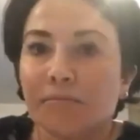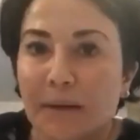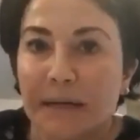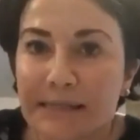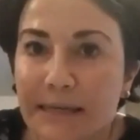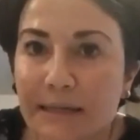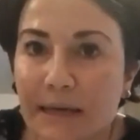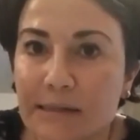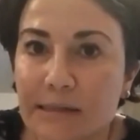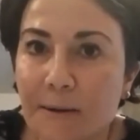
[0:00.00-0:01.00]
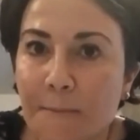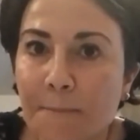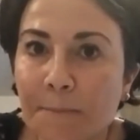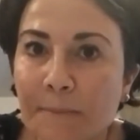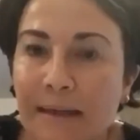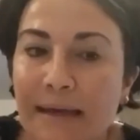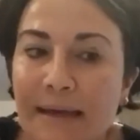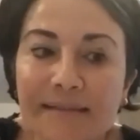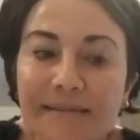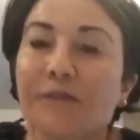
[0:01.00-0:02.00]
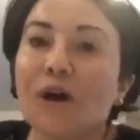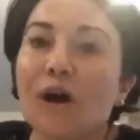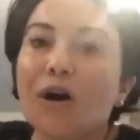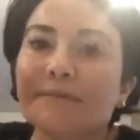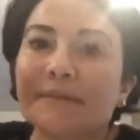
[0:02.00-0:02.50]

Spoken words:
Palestinians. They don't,